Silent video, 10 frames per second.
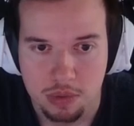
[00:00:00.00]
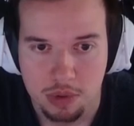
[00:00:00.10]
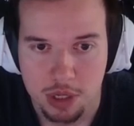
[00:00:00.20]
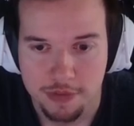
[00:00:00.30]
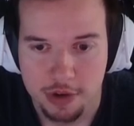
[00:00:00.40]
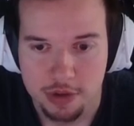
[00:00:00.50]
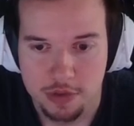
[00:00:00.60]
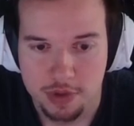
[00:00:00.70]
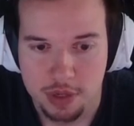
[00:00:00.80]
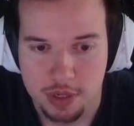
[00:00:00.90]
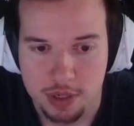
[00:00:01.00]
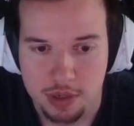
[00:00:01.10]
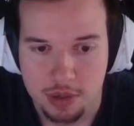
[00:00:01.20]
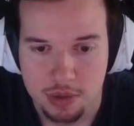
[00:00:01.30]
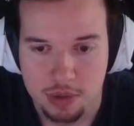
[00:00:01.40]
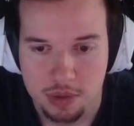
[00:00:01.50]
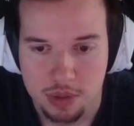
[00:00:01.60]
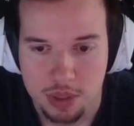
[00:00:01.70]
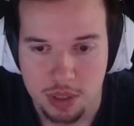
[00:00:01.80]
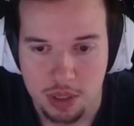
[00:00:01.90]
1 into Pharaoh Servant.
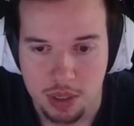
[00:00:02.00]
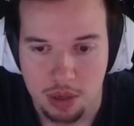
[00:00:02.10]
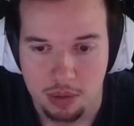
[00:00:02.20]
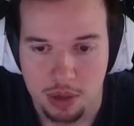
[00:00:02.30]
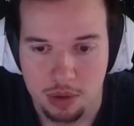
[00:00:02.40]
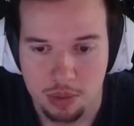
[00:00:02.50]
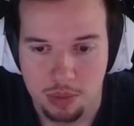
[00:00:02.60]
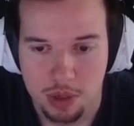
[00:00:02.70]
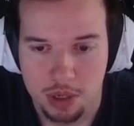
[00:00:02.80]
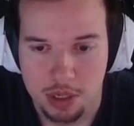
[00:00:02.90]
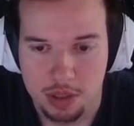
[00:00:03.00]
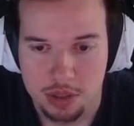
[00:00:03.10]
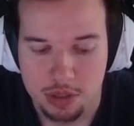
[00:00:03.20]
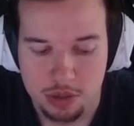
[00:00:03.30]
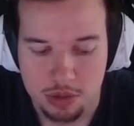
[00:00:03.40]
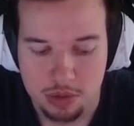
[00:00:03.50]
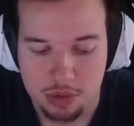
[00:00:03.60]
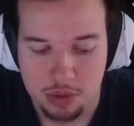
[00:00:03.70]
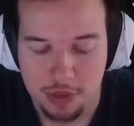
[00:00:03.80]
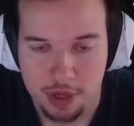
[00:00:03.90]
We go 1
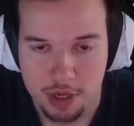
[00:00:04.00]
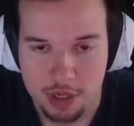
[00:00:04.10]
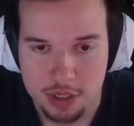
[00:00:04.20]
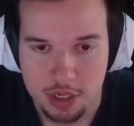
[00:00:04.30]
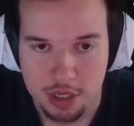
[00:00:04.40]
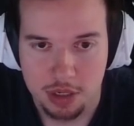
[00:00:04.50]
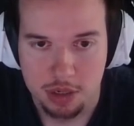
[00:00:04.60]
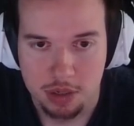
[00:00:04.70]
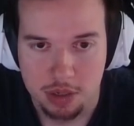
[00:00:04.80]
into, I think I said,